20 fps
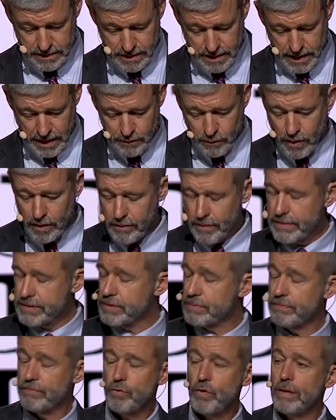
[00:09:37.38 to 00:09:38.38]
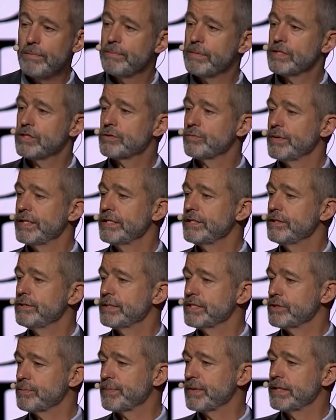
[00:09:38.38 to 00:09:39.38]
And what, was, what must we do
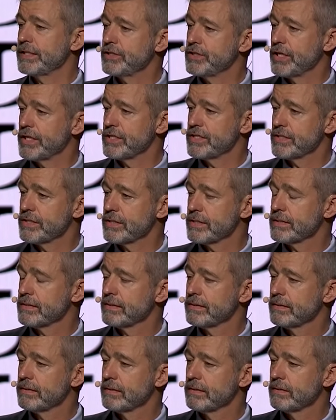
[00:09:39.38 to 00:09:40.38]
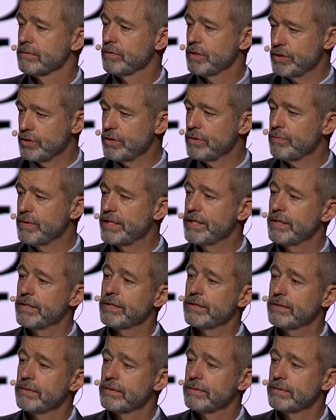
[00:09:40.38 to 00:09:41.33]
as preachers? What should we do?